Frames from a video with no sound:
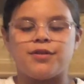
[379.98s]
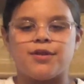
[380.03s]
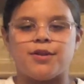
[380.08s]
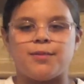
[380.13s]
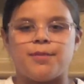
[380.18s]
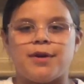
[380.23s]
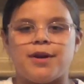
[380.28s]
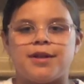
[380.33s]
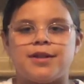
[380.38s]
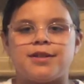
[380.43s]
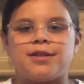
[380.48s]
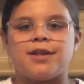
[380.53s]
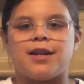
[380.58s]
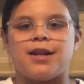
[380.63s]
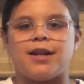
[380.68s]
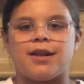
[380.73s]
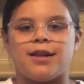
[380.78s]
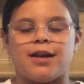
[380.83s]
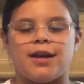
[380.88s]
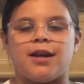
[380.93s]
so much
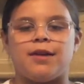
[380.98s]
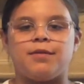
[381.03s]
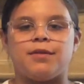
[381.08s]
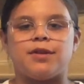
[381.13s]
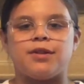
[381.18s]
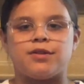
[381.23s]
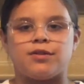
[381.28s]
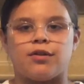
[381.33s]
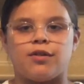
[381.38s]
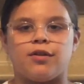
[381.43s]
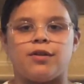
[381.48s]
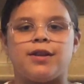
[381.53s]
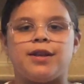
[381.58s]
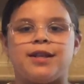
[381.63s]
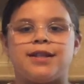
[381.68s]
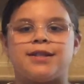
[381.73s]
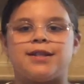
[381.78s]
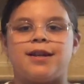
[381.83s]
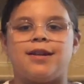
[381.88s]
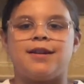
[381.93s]
that he gave his only
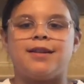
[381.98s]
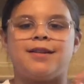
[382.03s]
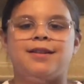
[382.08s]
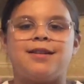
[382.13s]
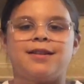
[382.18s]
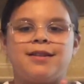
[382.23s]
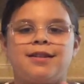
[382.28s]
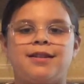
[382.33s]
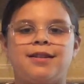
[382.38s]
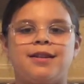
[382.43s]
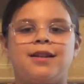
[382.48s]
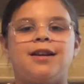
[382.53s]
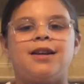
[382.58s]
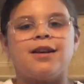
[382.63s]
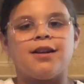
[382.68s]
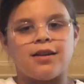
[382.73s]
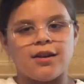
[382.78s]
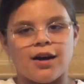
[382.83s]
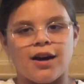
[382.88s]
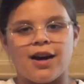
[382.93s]
son.
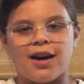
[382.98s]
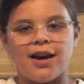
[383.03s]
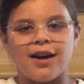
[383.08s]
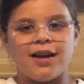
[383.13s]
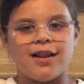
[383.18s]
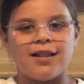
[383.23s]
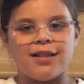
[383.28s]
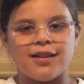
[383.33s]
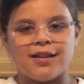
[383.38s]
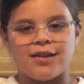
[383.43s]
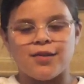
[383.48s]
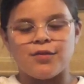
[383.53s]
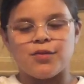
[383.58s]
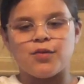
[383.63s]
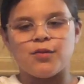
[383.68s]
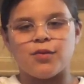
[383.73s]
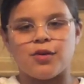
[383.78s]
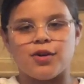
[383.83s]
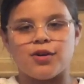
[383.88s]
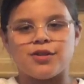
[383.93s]
God loved
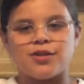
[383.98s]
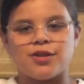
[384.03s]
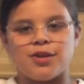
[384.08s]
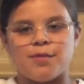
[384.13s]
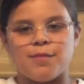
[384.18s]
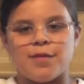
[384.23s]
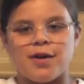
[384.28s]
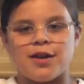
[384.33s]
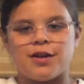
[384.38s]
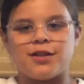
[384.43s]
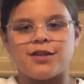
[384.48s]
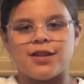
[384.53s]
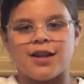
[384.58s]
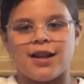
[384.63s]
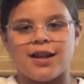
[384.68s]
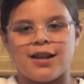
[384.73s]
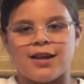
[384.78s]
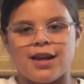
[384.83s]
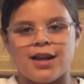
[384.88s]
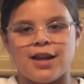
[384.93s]
the world so much
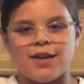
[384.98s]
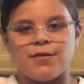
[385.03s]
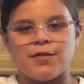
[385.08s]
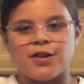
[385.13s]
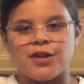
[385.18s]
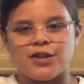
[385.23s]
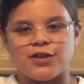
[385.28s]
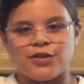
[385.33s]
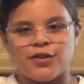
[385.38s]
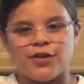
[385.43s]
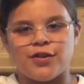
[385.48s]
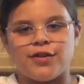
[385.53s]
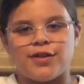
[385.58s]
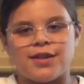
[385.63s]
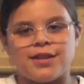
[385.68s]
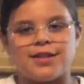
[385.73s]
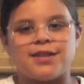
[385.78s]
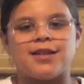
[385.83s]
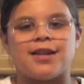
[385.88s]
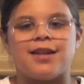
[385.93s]
that he gave his
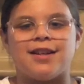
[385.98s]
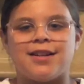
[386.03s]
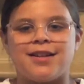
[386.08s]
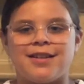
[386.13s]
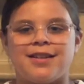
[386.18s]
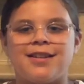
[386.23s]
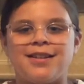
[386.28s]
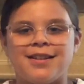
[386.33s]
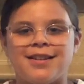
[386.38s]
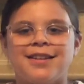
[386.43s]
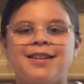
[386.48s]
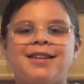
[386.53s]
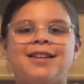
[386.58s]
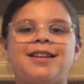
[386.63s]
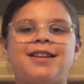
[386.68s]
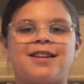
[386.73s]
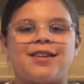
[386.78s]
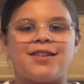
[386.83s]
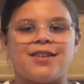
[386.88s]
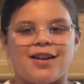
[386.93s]
only son.
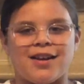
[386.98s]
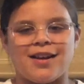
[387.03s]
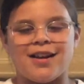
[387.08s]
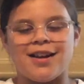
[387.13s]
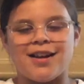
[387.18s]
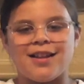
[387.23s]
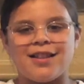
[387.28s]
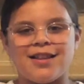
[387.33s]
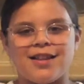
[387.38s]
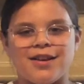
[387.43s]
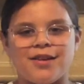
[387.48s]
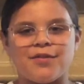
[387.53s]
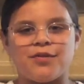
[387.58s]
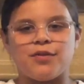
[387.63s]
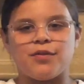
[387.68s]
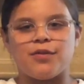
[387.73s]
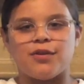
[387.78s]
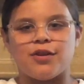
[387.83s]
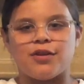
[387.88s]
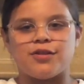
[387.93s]
God loved
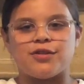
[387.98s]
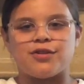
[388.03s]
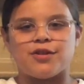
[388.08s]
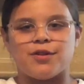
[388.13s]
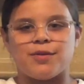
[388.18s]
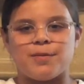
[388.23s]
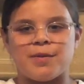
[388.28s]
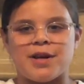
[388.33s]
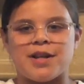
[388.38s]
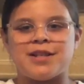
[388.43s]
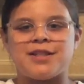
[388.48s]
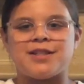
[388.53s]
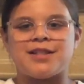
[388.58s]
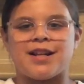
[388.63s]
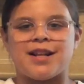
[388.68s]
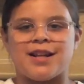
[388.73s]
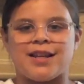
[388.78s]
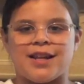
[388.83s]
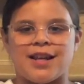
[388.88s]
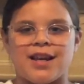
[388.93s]
the world so much
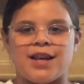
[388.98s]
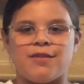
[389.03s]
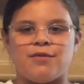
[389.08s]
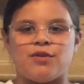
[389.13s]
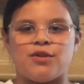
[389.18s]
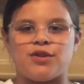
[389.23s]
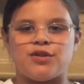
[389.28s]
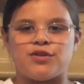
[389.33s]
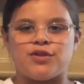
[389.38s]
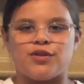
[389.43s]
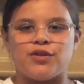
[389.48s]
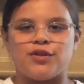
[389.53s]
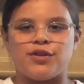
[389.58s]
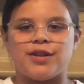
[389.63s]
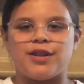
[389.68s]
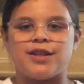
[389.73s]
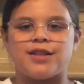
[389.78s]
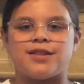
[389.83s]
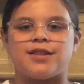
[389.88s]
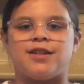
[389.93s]
that he gave his
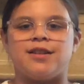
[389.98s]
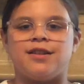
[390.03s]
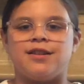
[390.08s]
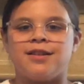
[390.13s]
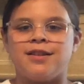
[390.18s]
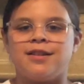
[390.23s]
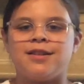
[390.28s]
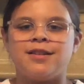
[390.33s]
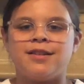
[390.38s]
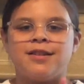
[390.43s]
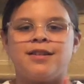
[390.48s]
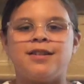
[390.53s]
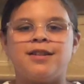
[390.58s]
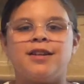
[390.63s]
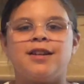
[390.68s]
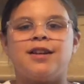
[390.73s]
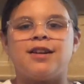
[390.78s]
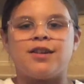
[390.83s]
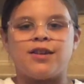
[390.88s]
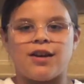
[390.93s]
only son.
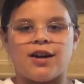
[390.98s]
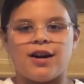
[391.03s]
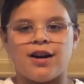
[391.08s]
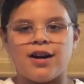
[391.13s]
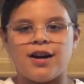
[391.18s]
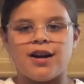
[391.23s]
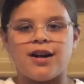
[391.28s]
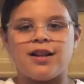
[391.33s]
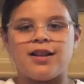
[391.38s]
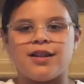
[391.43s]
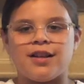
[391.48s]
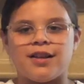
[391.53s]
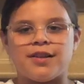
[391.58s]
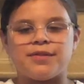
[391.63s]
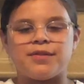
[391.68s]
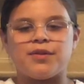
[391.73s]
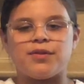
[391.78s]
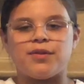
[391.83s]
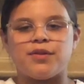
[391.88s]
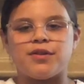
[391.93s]
God
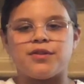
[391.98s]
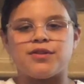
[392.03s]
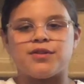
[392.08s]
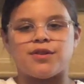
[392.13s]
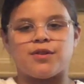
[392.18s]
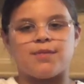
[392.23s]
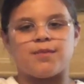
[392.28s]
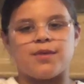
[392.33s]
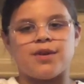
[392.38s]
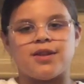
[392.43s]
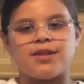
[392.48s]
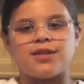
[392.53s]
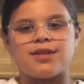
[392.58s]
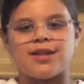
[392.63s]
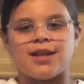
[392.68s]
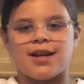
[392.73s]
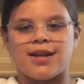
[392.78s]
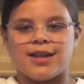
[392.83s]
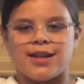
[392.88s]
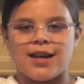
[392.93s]
loved the world so much
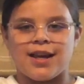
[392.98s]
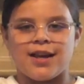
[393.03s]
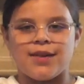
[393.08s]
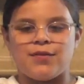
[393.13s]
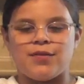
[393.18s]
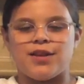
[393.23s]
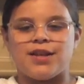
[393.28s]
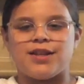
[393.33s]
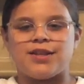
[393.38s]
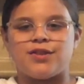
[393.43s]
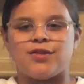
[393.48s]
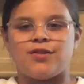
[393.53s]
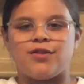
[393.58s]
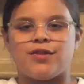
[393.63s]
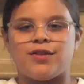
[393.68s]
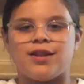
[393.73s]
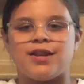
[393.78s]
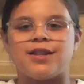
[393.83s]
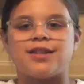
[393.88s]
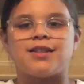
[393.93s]
that he gave his
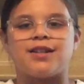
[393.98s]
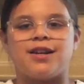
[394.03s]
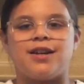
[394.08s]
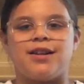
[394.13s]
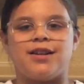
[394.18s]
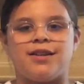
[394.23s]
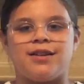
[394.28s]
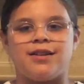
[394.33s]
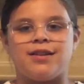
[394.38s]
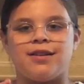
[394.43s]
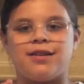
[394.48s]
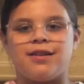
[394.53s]
only son.